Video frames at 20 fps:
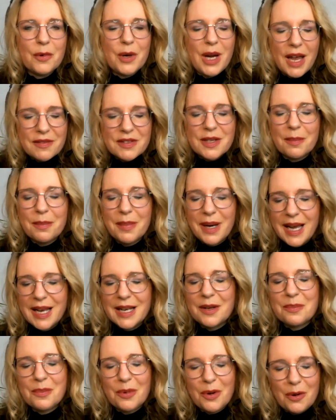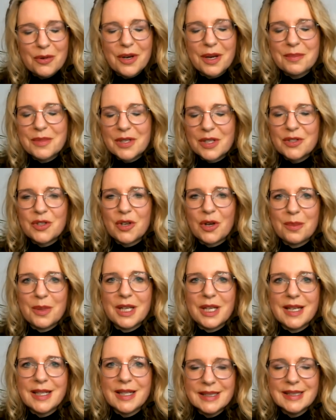we have some pilot programs in
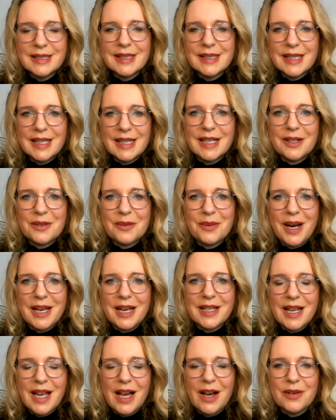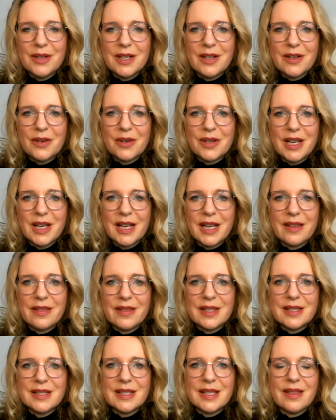Germany right now and looking at
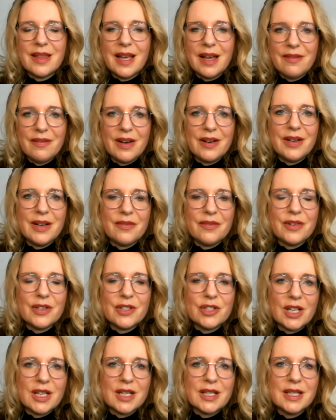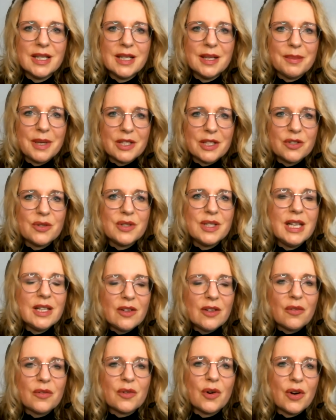this, and they are very efficient. But you
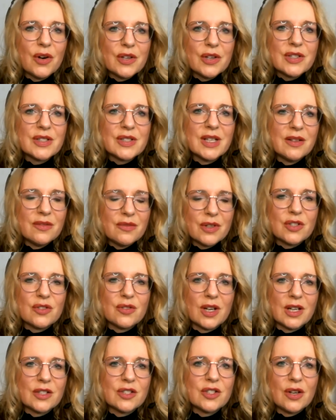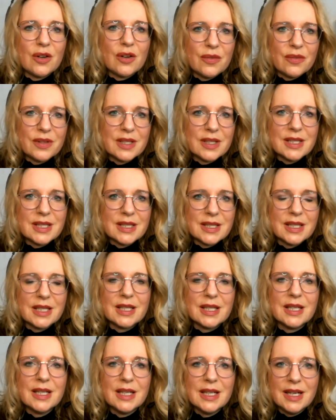need, of course, the infrastructure of this